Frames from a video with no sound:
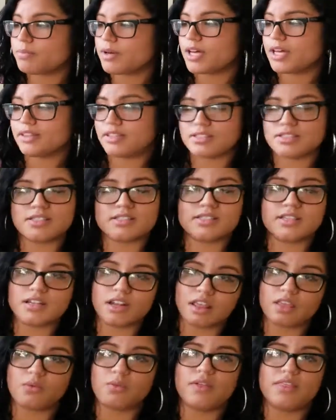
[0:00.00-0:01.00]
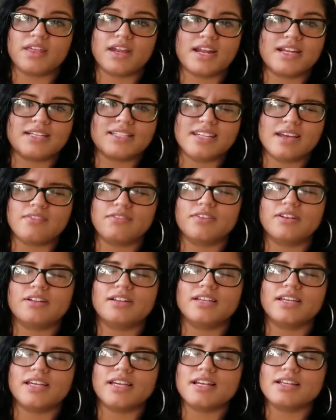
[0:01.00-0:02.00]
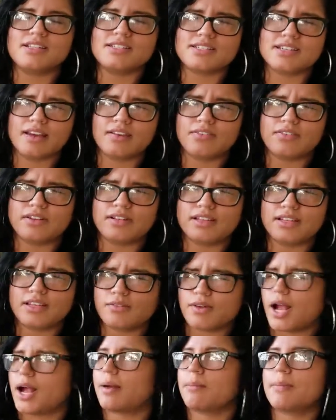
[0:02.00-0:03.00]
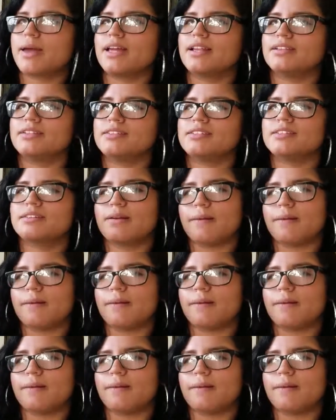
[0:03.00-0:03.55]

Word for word: But this is another one that I definitely, definitely recommend.